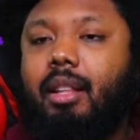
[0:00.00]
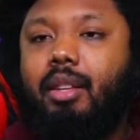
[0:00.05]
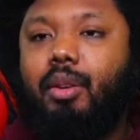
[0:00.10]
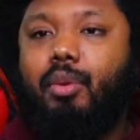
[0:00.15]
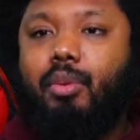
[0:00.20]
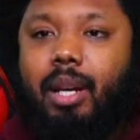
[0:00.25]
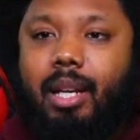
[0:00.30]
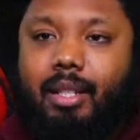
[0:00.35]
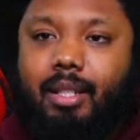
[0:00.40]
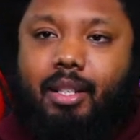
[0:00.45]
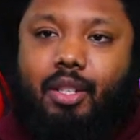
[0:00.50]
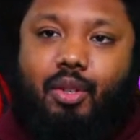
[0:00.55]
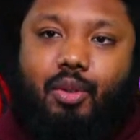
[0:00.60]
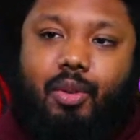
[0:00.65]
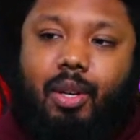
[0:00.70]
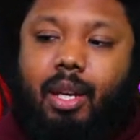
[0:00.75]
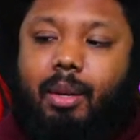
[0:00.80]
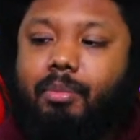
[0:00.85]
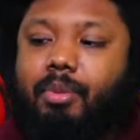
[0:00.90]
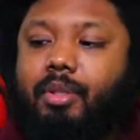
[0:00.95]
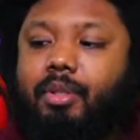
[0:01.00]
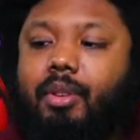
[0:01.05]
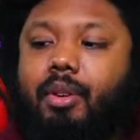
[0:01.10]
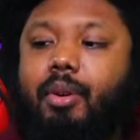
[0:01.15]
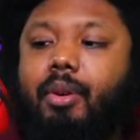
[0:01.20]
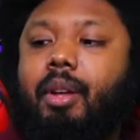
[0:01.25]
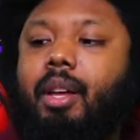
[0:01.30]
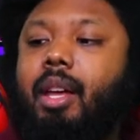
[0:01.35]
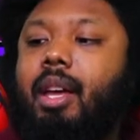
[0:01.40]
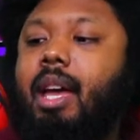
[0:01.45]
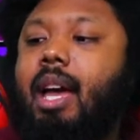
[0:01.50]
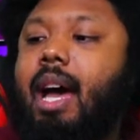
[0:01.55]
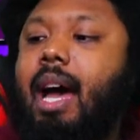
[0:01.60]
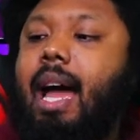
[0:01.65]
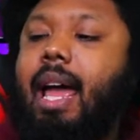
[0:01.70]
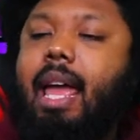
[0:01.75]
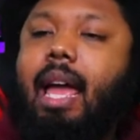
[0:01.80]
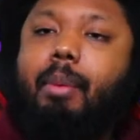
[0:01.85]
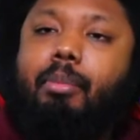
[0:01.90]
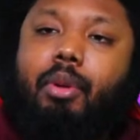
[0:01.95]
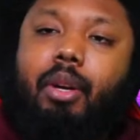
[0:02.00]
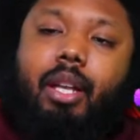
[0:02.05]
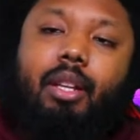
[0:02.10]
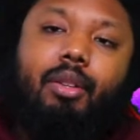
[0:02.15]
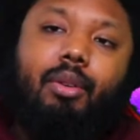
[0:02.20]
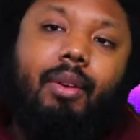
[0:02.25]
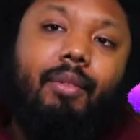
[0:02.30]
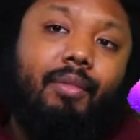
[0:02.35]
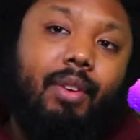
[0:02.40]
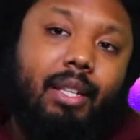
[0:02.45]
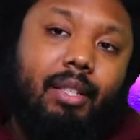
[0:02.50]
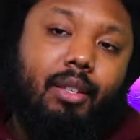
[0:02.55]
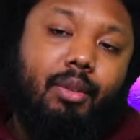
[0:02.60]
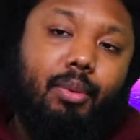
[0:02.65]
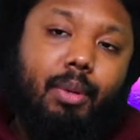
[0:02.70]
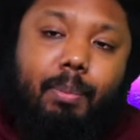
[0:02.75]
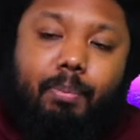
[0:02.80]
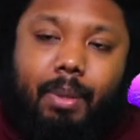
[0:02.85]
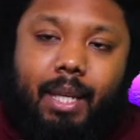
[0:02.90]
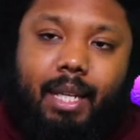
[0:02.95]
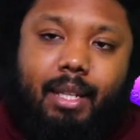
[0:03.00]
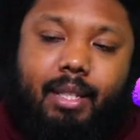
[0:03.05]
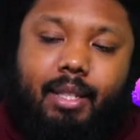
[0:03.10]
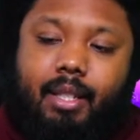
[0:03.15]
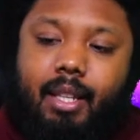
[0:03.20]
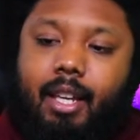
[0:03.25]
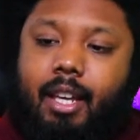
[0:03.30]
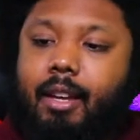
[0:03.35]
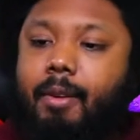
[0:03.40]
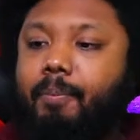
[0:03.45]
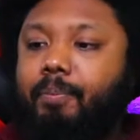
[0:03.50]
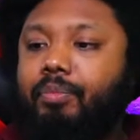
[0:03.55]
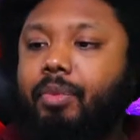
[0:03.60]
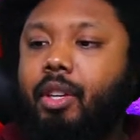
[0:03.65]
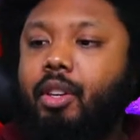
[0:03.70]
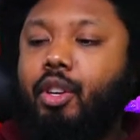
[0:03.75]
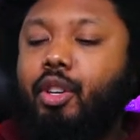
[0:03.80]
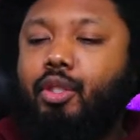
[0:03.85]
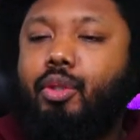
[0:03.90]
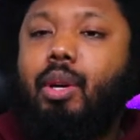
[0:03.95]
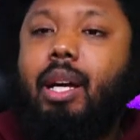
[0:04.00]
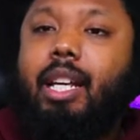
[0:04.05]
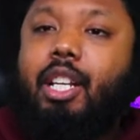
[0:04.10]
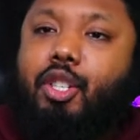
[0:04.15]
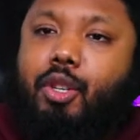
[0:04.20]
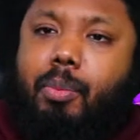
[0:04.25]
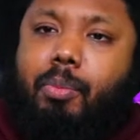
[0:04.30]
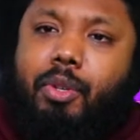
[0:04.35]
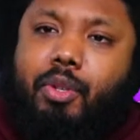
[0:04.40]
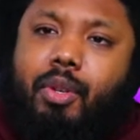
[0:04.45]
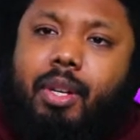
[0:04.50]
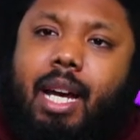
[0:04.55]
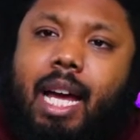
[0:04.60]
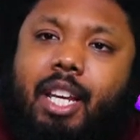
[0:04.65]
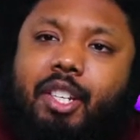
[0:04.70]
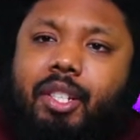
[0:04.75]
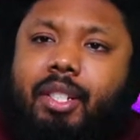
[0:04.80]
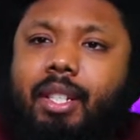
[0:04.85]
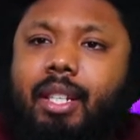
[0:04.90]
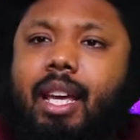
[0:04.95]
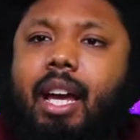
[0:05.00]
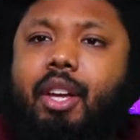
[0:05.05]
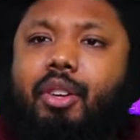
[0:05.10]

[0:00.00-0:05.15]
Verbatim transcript: the greatest to stream, so I am looking to invest into a PC so I can stream with you guys, just see how